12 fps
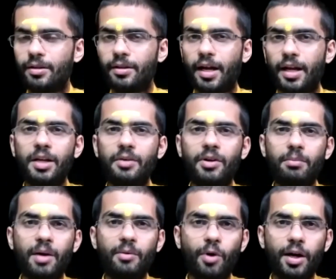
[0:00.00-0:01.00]
Enlivened
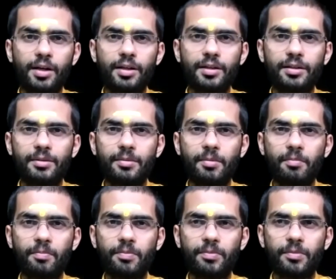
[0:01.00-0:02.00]
by what?
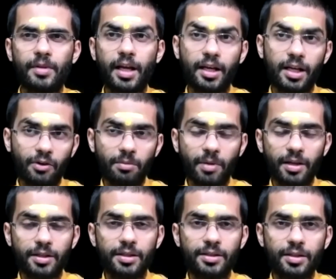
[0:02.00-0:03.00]
Enlivened by
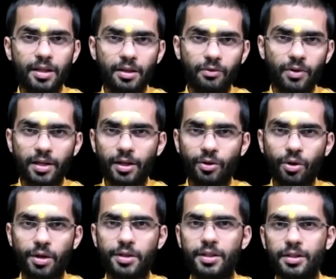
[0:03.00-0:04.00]
this reflected
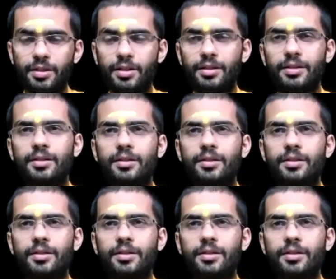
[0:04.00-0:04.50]
consciousness.